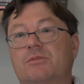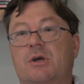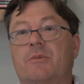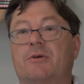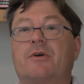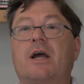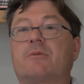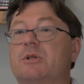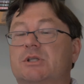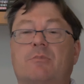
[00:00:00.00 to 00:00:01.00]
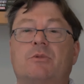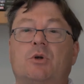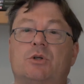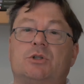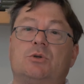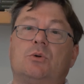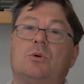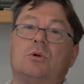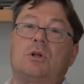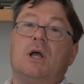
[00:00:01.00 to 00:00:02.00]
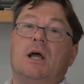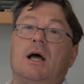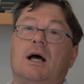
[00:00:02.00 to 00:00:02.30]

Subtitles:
some in fragments, some not at all.